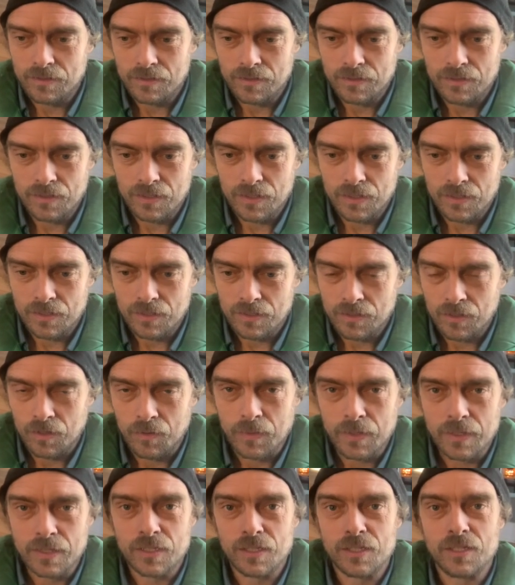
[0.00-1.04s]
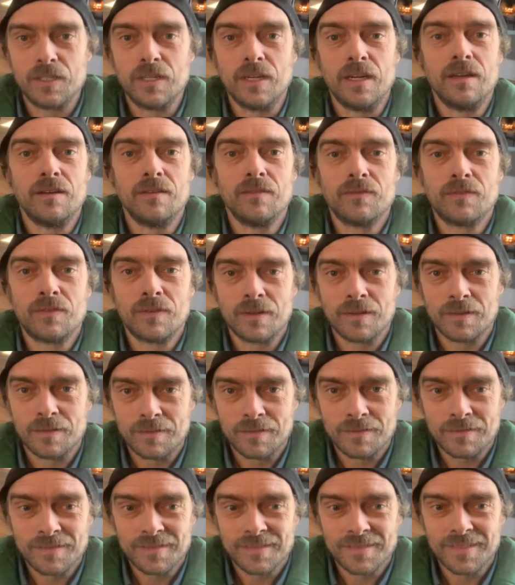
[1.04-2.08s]
just so much shit for
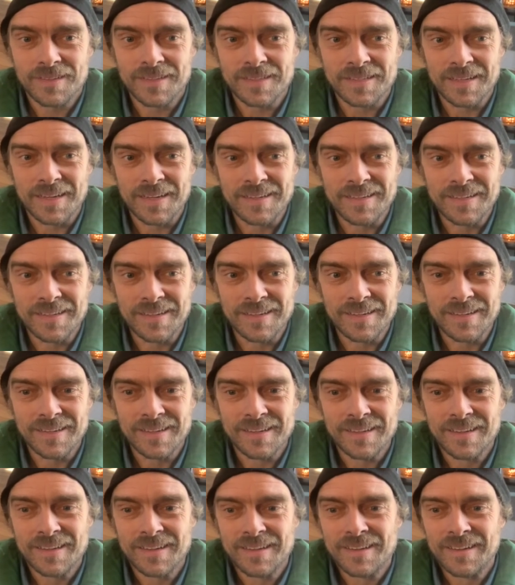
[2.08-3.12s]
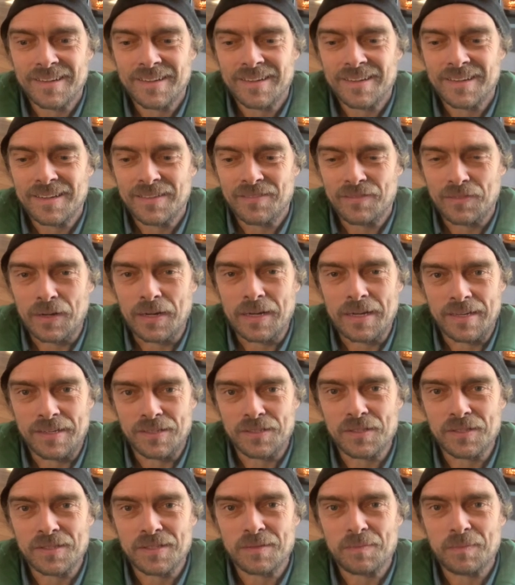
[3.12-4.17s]
this idea,
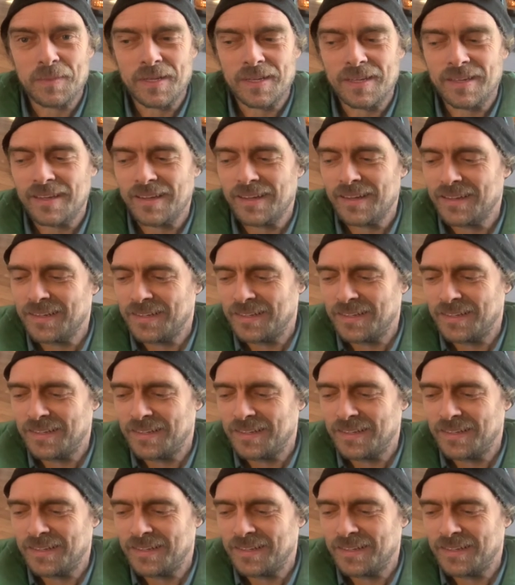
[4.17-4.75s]
financially speaking.